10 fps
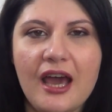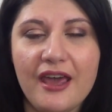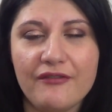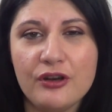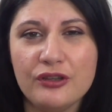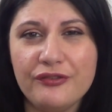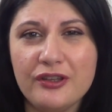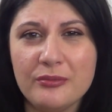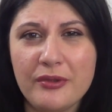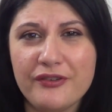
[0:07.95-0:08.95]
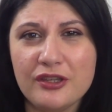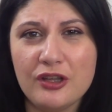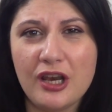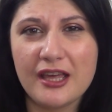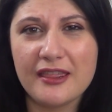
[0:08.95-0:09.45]
I have not filmed a
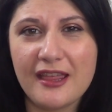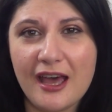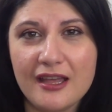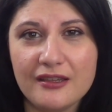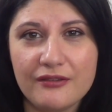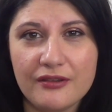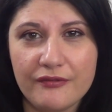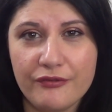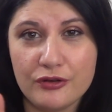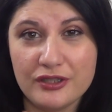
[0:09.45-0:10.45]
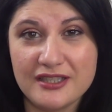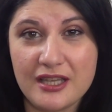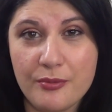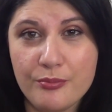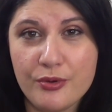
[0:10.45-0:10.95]
video like that for
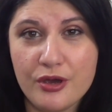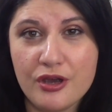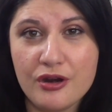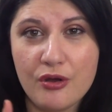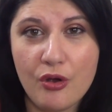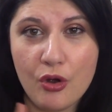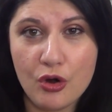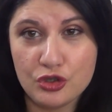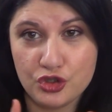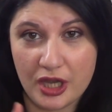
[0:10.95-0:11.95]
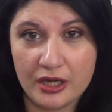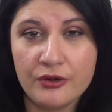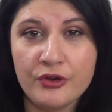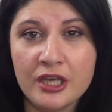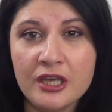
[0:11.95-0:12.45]
December or
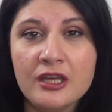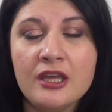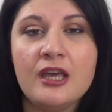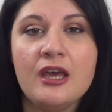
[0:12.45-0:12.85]
January.